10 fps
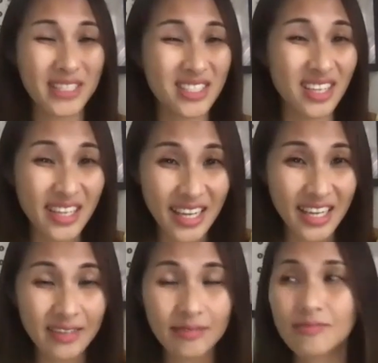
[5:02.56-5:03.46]

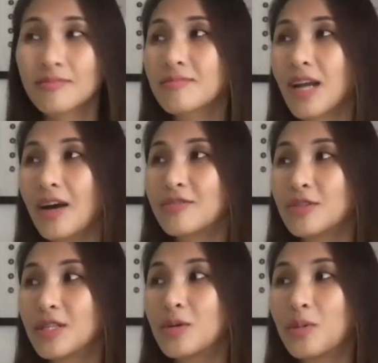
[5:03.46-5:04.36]
learning. I have to
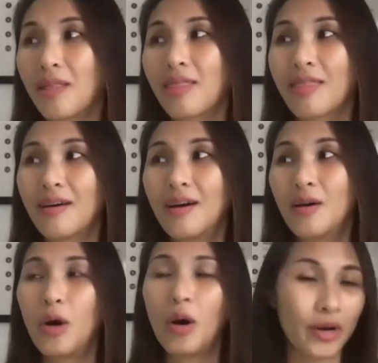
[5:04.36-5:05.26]
deal with,
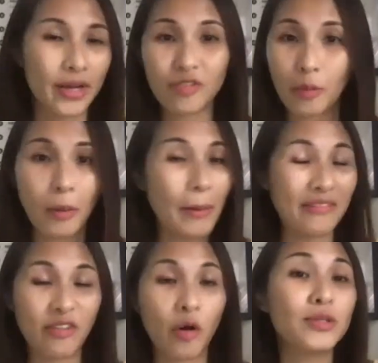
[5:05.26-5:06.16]
well, working from home.
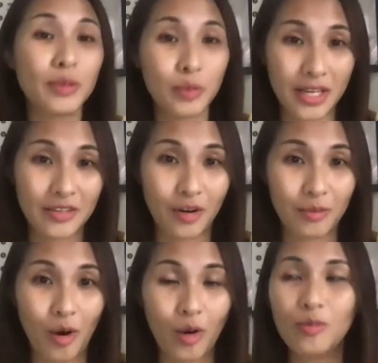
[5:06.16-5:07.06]
I've always been working
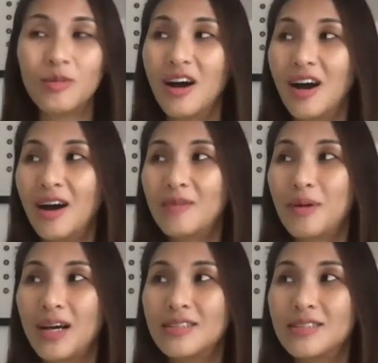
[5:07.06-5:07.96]
from home,
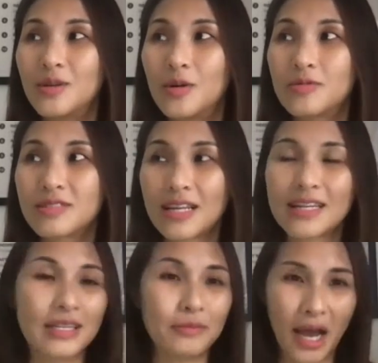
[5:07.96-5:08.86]
but
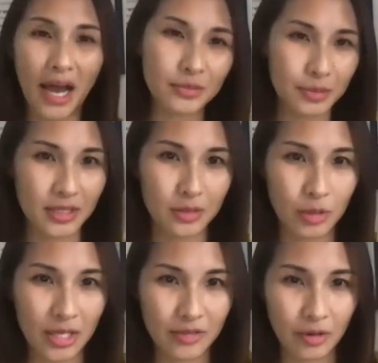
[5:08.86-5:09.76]
suddenly my husband is
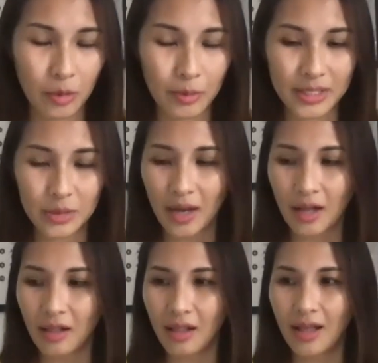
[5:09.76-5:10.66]
working from home as
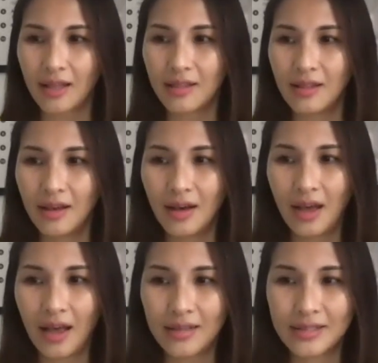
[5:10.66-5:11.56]
well, and
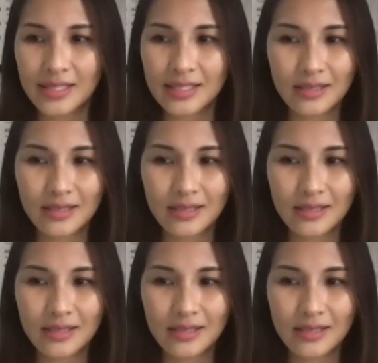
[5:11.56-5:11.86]
just